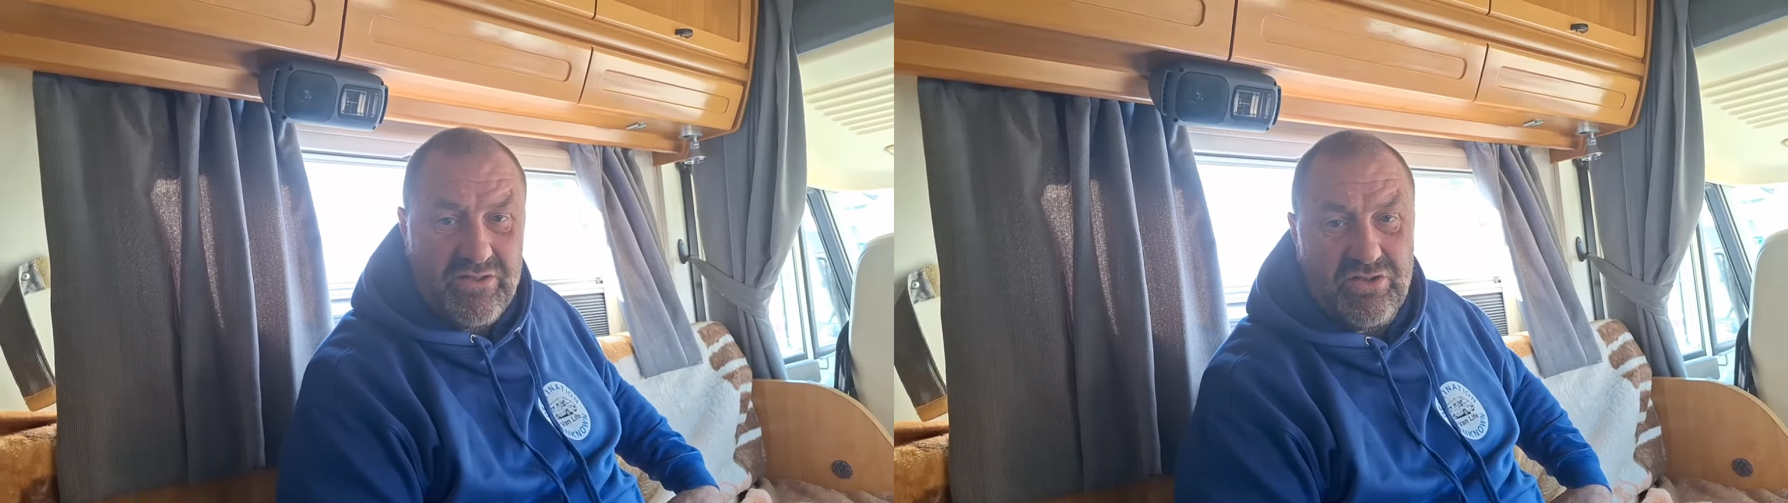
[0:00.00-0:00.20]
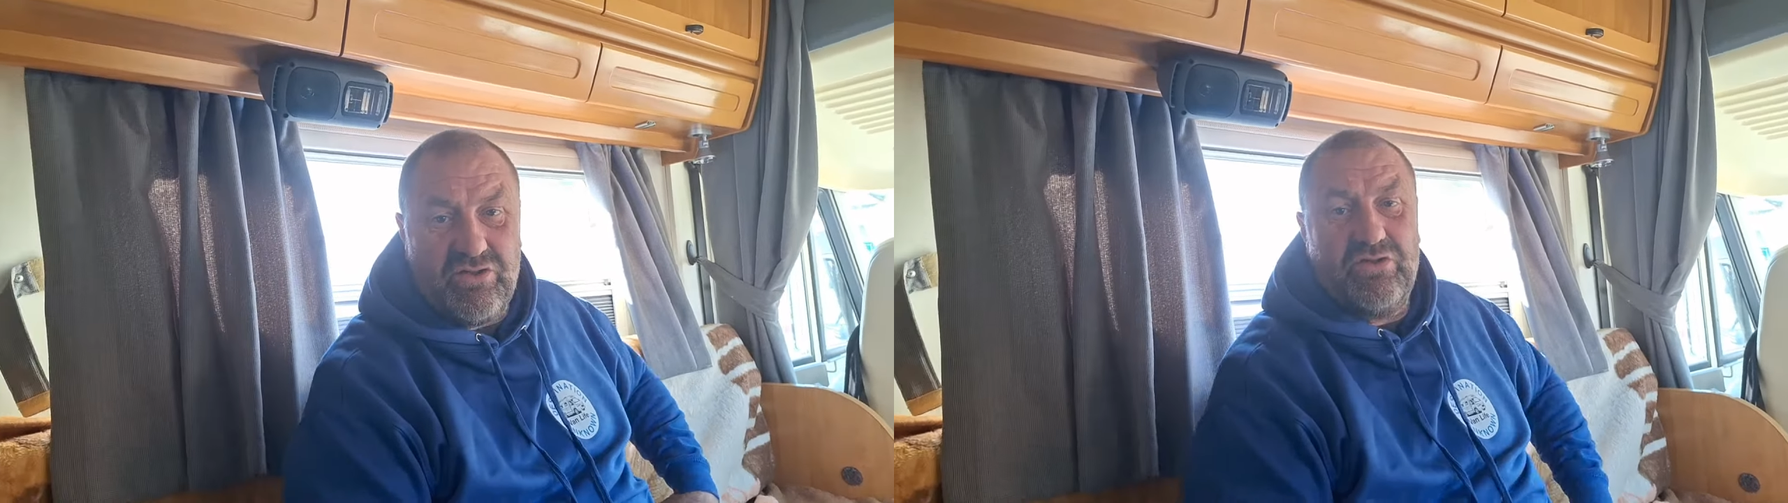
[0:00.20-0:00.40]

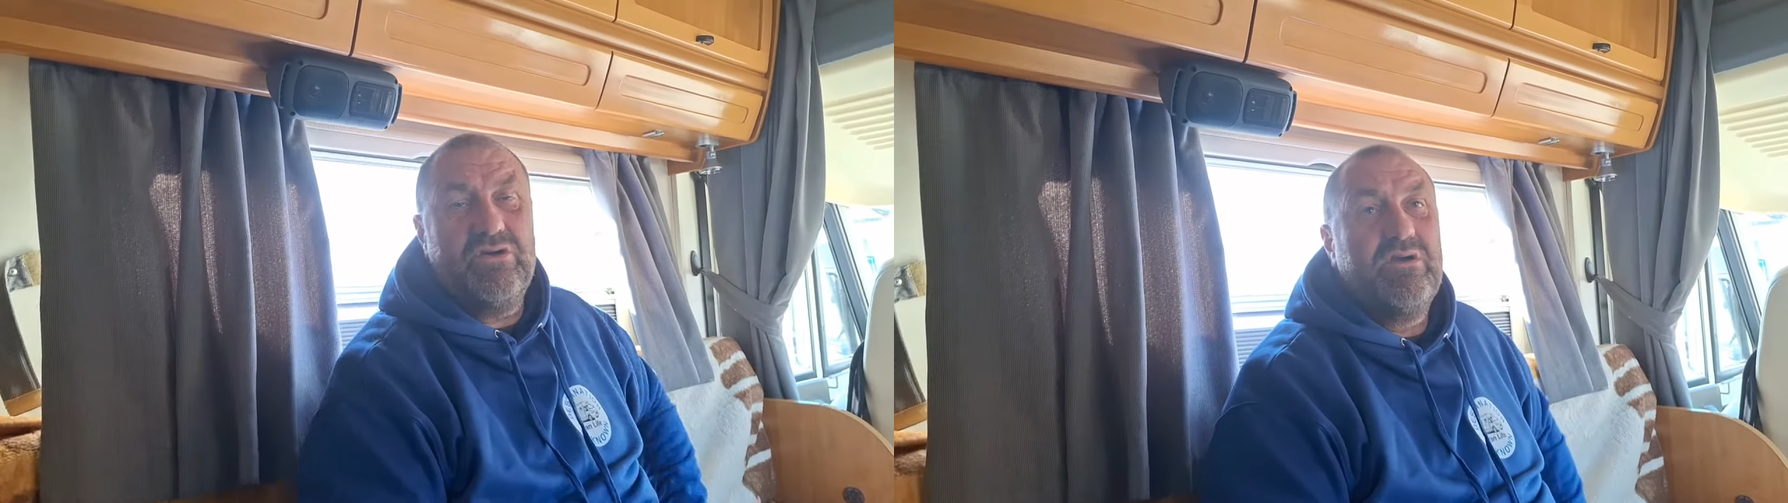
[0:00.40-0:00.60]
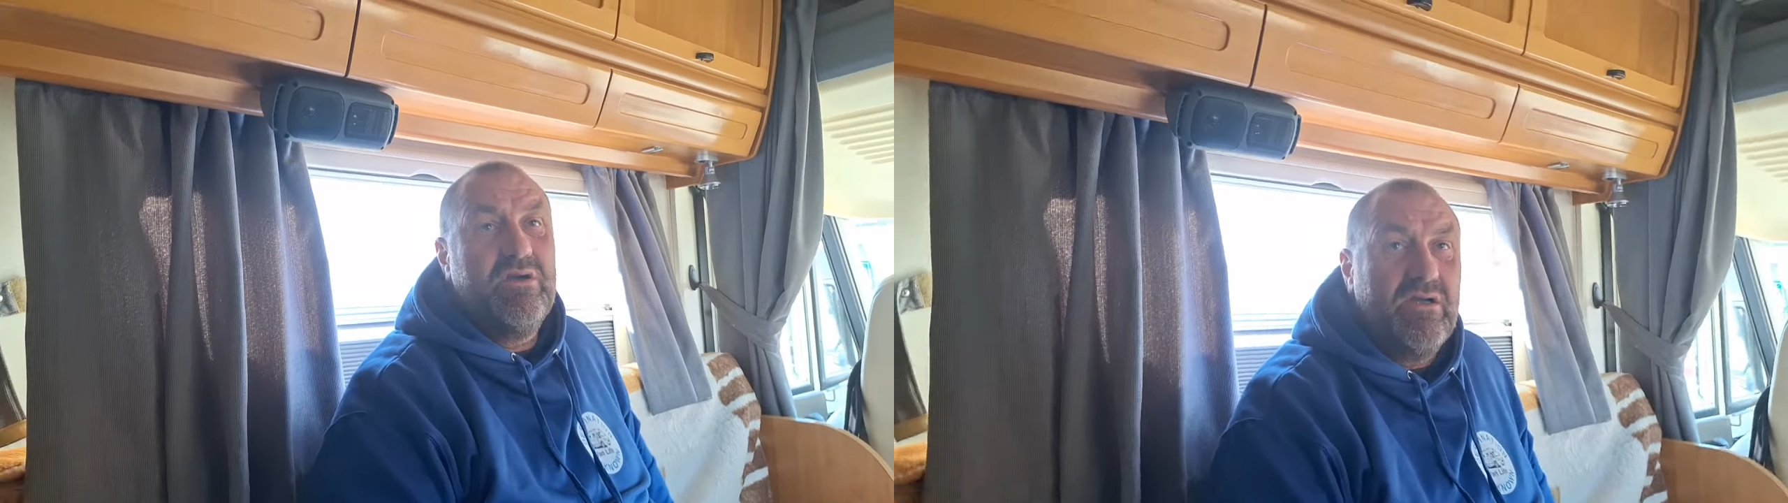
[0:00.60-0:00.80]
so
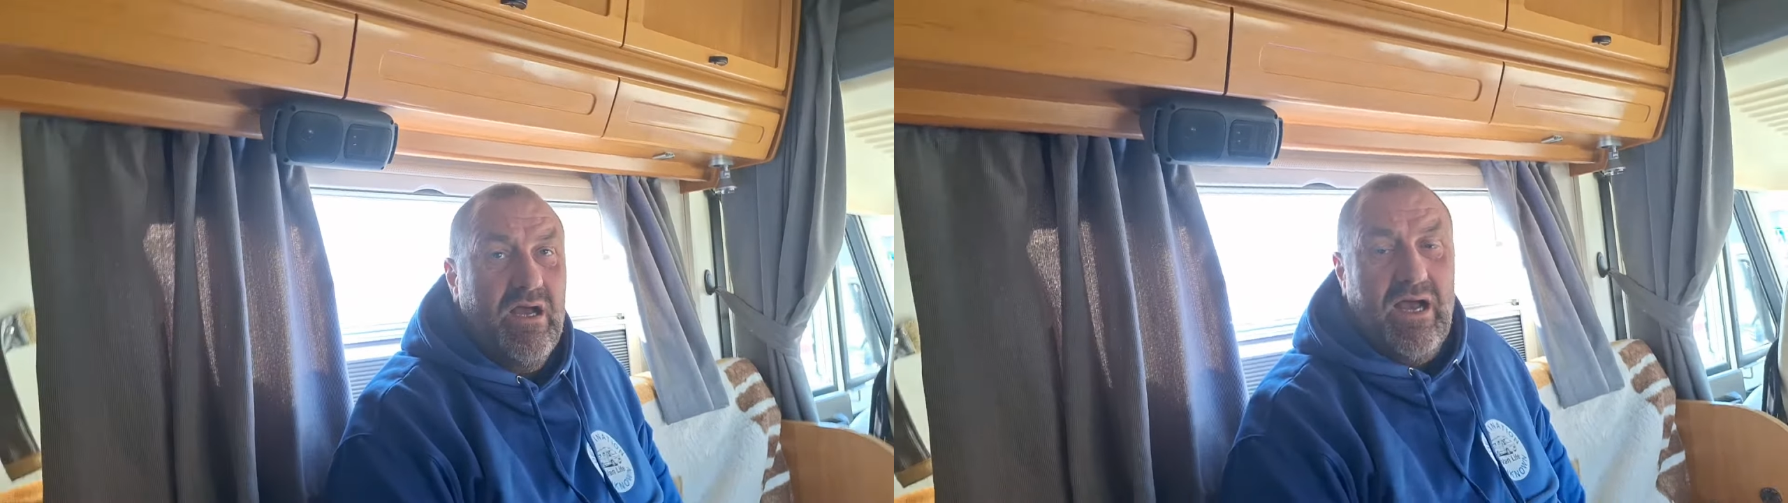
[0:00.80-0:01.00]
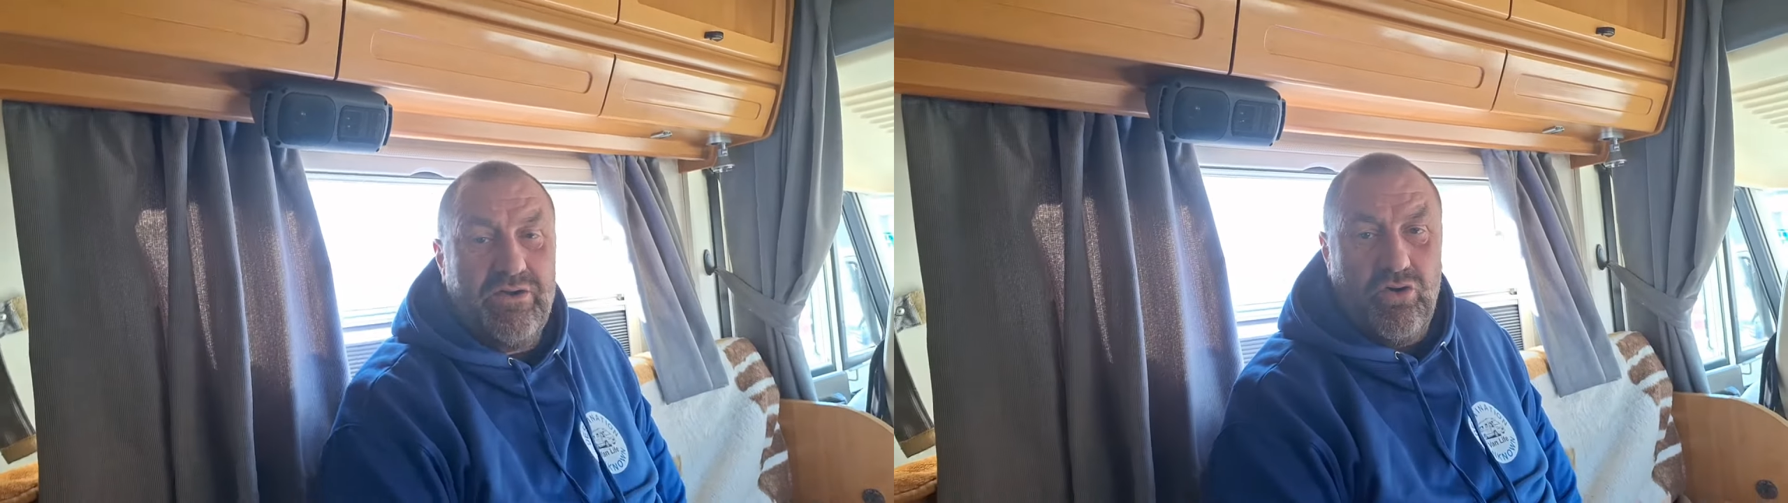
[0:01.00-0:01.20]

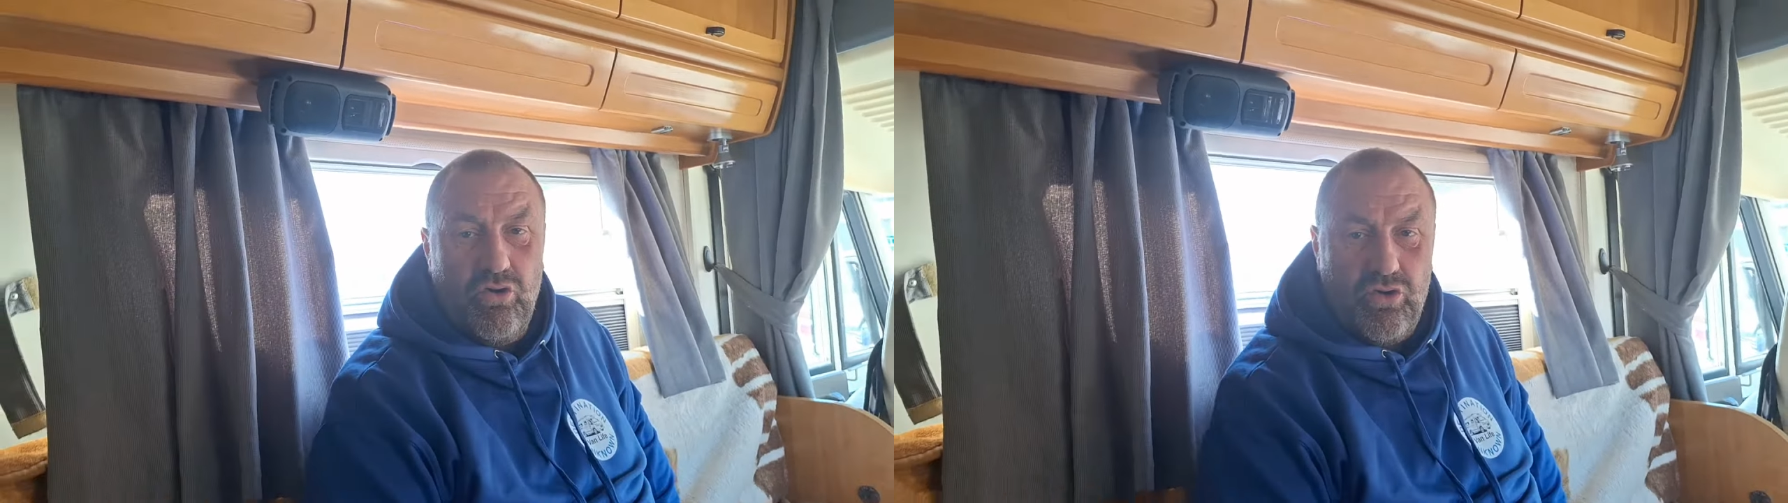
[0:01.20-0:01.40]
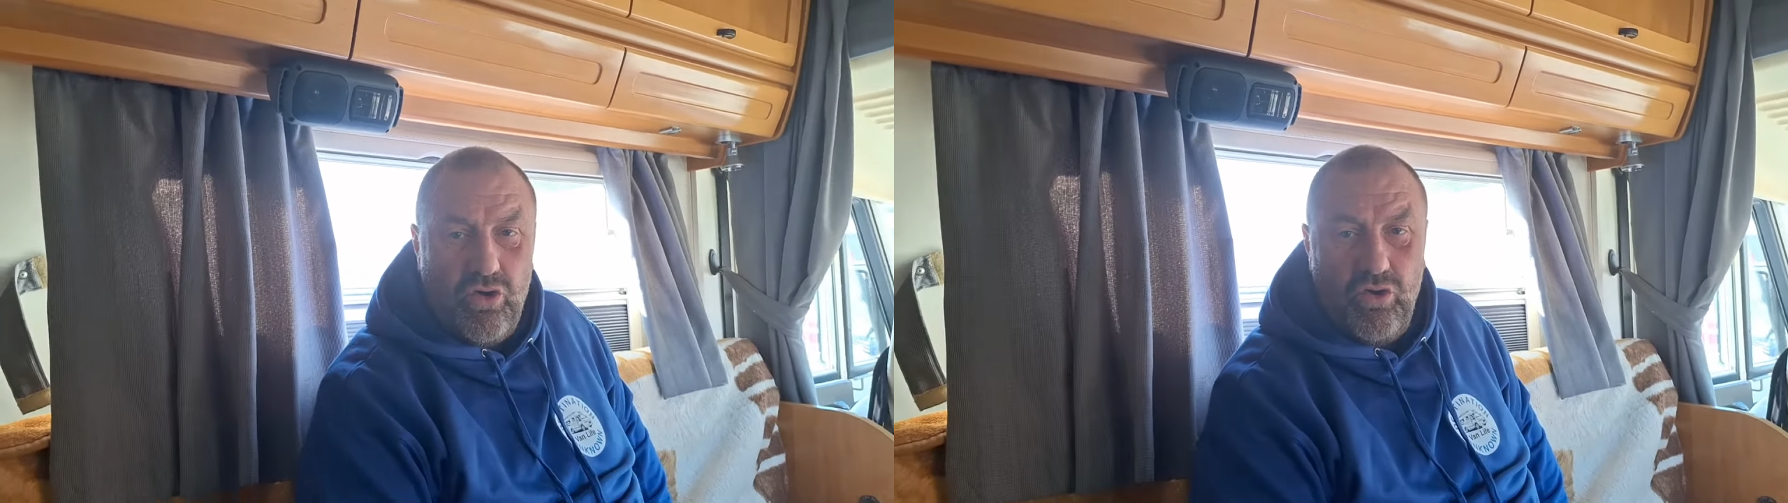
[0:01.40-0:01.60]
I
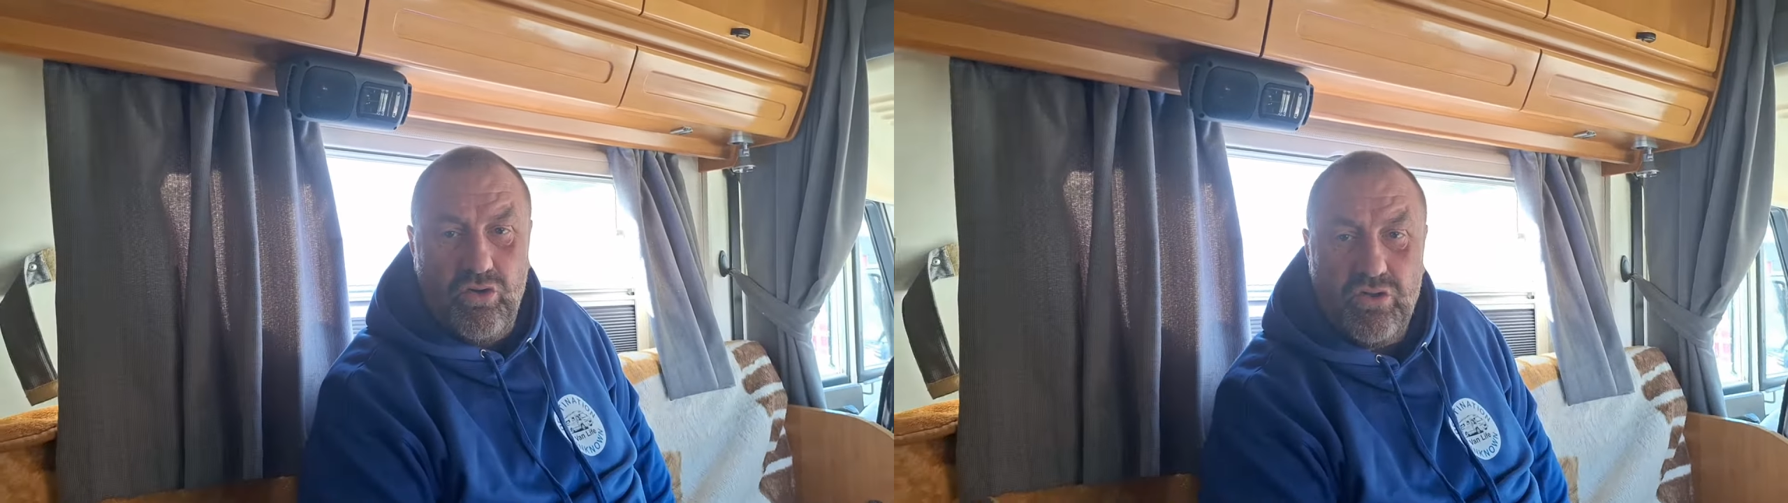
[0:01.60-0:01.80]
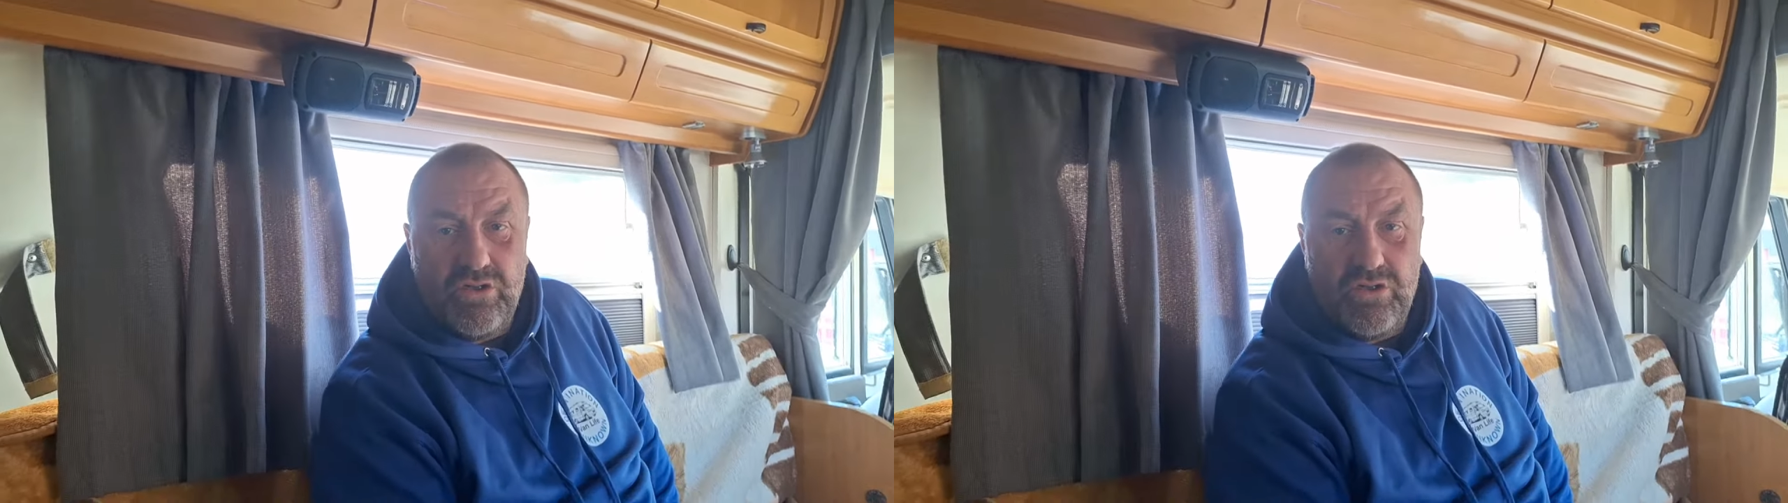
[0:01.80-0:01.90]
don't know.